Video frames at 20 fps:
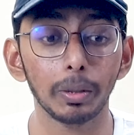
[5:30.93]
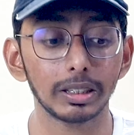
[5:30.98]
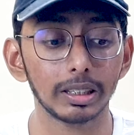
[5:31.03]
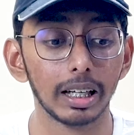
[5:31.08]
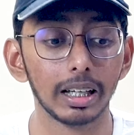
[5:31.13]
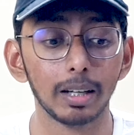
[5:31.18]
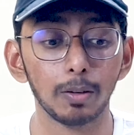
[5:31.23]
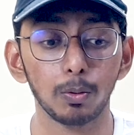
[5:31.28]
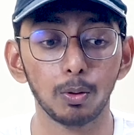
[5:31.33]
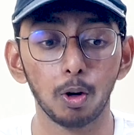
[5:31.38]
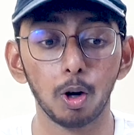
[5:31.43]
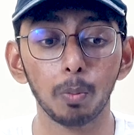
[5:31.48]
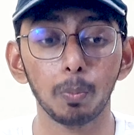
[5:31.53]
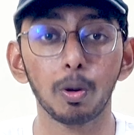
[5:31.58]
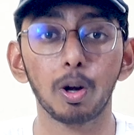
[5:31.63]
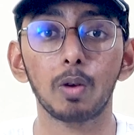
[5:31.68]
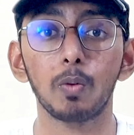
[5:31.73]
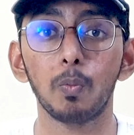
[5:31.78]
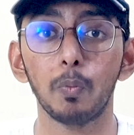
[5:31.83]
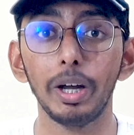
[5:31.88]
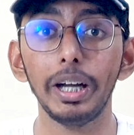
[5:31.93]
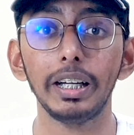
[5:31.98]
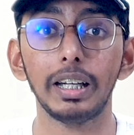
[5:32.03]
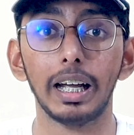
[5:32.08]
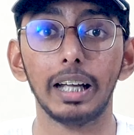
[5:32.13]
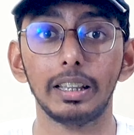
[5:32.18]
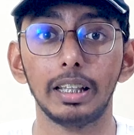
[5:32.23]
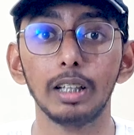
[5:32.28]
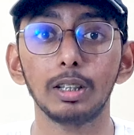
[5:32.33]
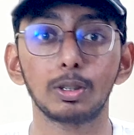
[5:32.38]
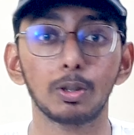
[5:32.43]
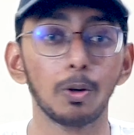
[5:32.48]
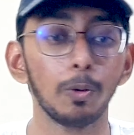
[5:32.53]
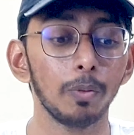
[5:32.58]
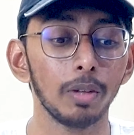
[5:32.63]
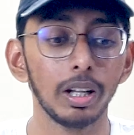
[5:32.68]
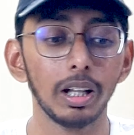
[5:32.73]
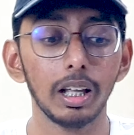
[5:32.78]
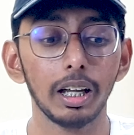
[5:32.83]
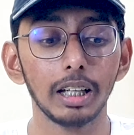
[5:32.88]
It's like a notebook weight, I think
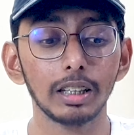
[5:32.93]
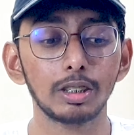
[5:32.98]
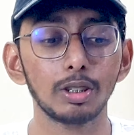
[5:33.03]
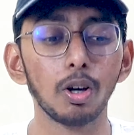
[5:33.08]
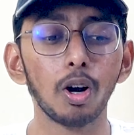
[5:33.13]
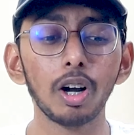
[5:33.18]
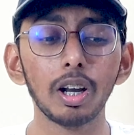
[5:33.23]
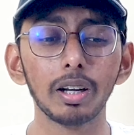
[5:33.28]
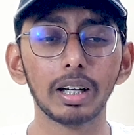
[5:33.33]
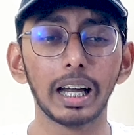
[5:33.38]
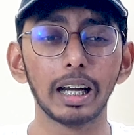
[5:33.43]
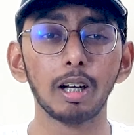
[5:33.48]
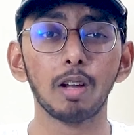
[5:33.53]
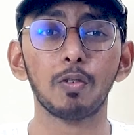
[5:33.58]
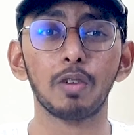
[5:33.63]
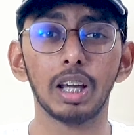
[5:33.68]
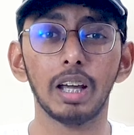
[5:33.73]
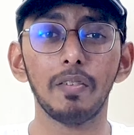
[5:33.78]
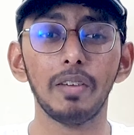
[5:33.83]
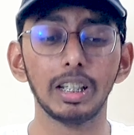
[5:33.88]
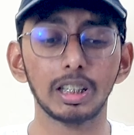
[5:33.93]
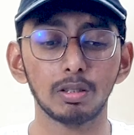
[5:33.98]
so. It's not the kind of heavy.